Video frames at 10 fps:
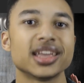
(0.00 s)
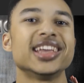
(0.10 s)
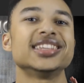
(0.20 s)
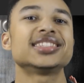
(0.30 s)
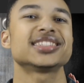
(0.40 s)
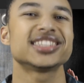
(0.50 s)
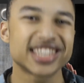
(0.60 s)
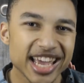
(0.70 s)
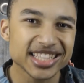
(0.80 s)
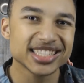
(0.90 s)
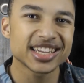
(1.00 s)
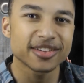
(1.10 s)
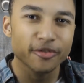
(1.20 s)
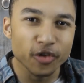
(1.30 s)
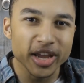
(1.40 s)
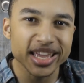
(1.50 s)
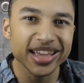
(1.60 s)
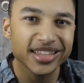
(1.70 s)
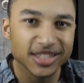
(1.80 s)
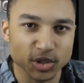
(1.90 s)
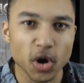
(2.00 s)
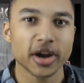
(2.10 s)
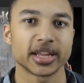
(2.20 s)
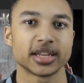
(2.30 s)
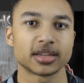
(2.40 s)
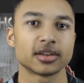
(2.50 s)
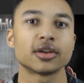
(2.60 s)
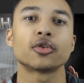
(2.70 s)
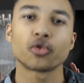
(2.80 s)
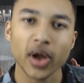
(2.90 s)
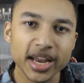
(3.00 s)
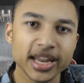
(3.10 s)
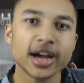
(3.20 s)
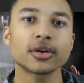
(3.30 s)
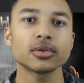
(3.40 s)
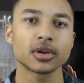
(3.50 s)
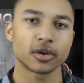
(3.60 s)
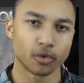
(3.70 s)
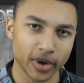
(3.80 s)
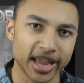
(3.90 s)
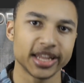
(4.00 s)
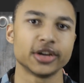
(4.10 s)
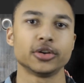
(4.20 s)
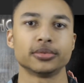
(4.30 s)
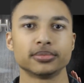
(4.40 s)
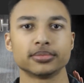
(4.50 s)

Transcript: is get freaking started. Right now, right here.